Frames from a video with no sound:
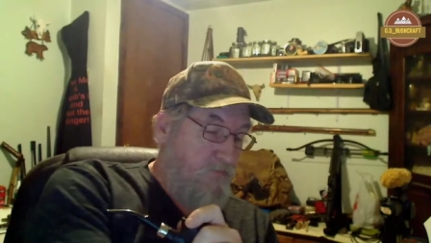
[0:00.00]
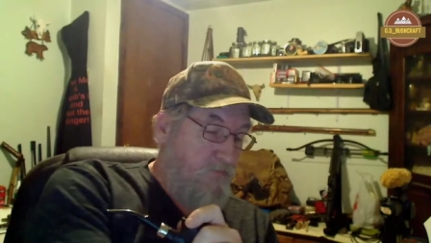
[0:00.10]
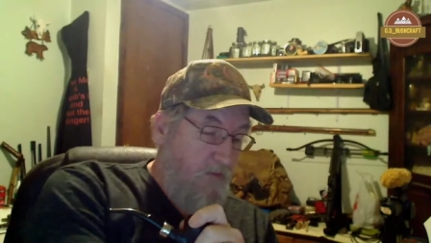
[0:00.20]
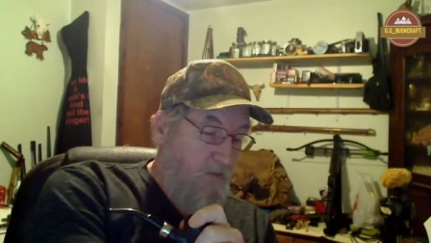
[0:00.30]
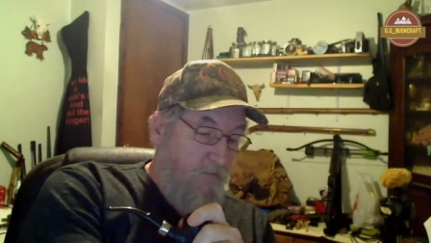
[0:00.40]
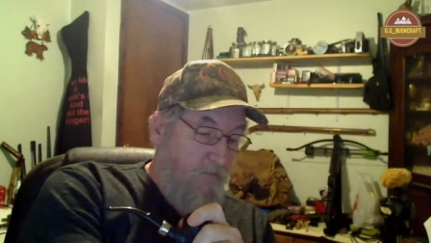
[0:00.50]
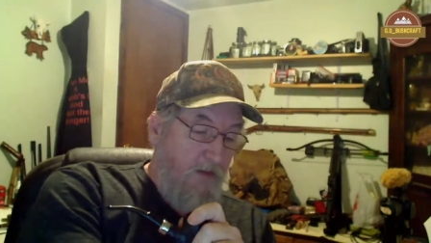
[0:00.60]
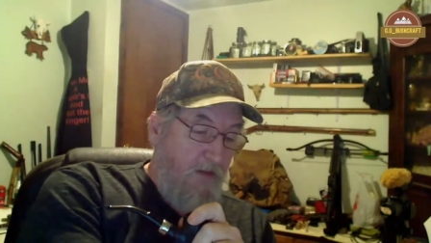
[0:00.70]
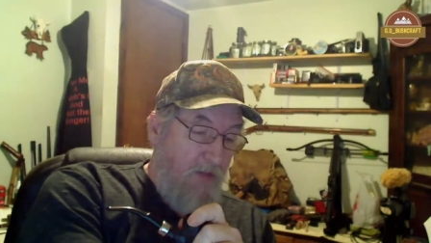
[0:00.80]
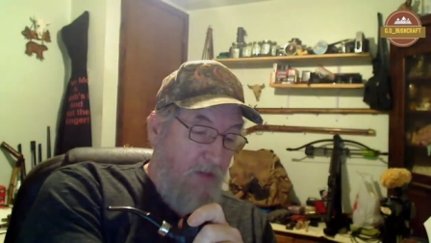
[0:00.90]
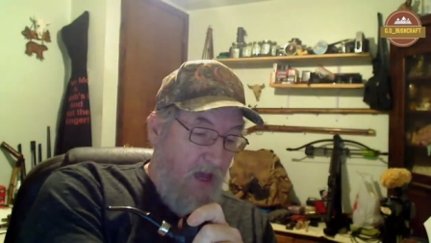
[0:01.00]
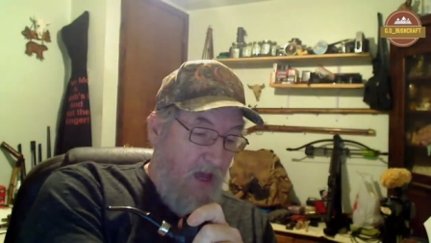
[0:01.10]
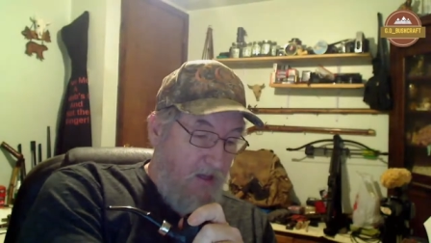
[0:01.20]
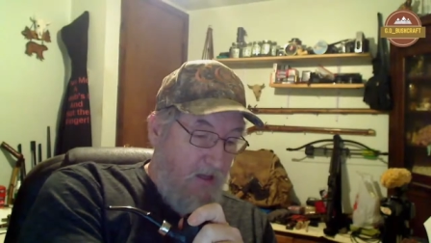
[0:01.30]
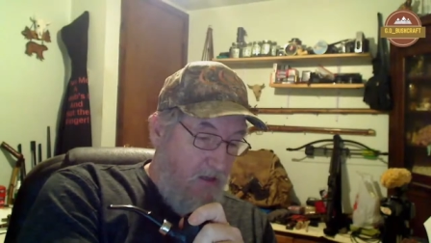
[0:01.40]
but my back
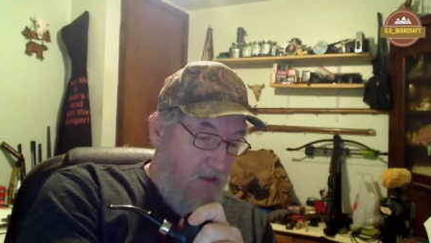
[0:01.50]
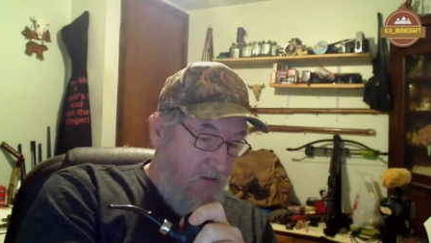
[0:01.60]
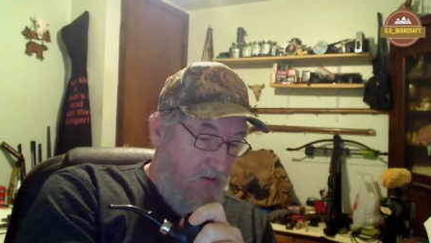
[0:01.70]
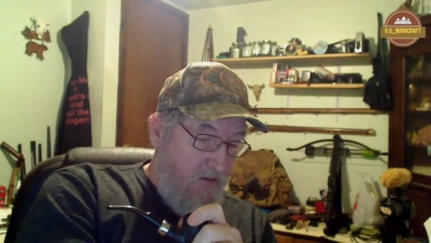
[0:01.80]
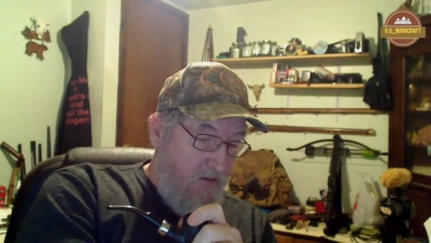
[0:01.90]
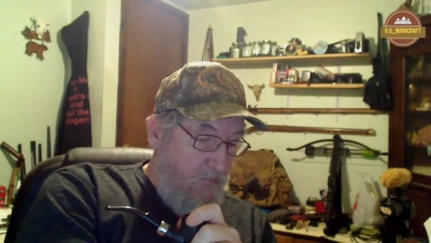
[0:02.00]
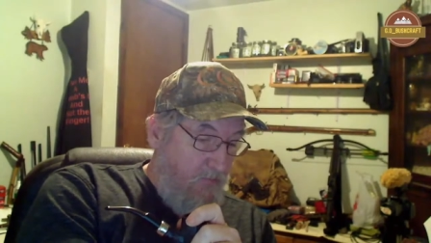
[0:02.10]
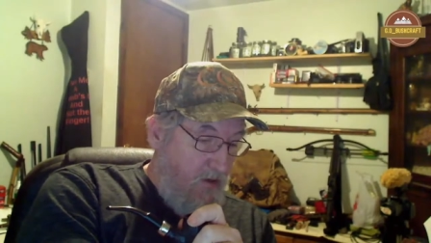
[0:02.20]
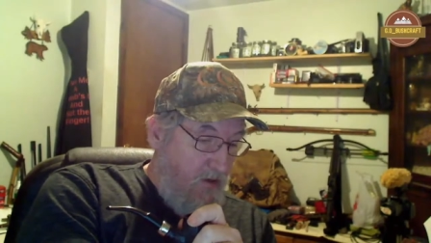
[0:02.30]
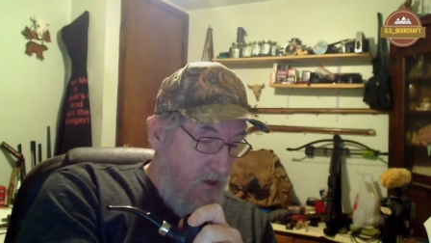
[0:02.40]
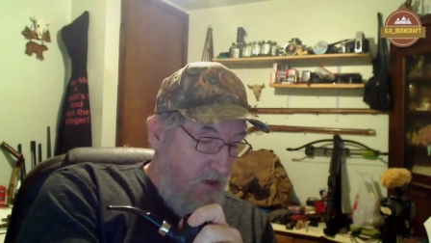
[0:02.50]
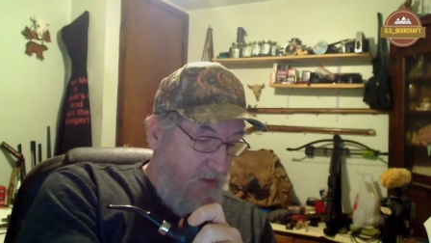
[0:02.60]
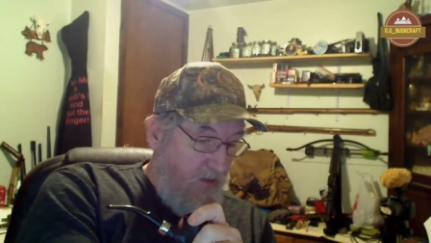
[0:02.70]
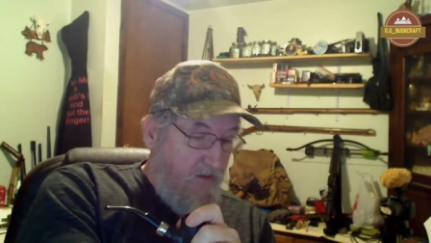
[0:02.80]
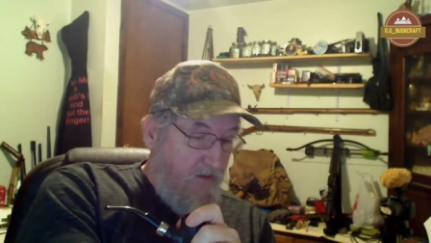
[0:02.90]
is still boogered up. I
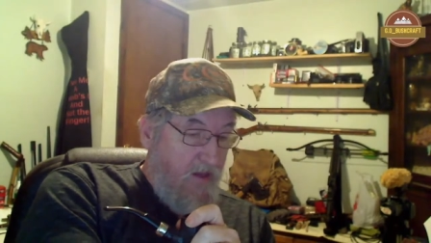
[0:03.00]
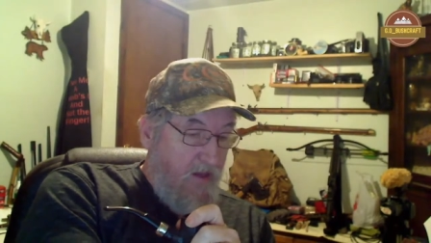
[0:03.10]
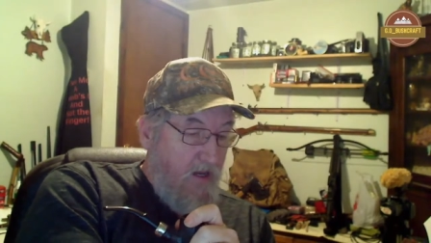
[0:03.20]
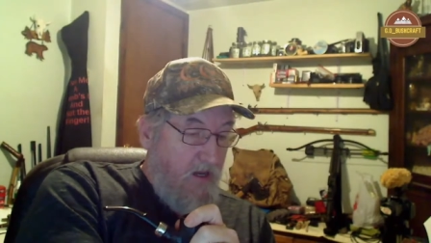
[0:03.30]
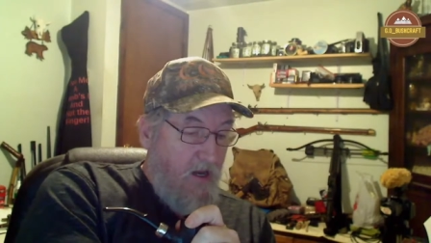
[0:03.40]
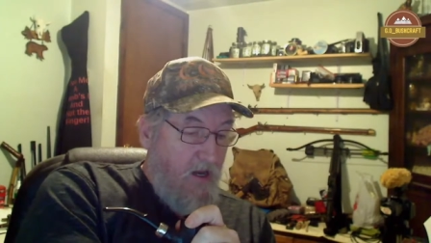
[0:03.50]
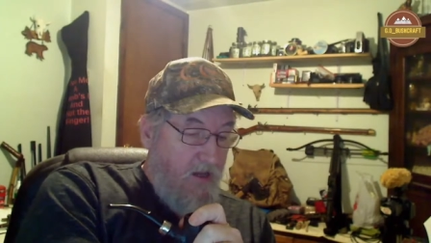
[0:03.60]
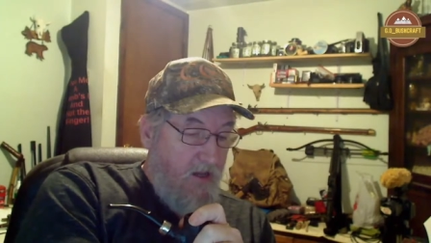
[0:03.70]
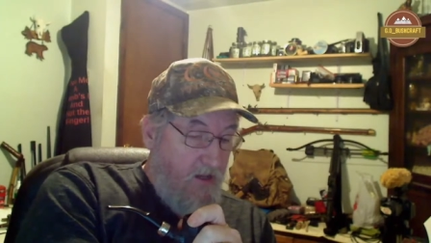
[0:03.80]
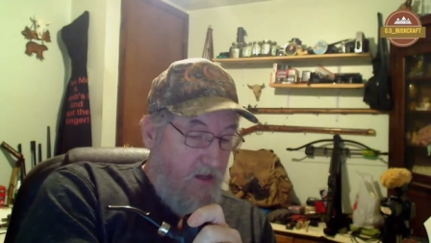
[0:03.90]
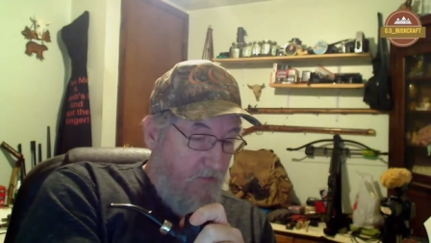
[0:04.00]
just cannot kick it.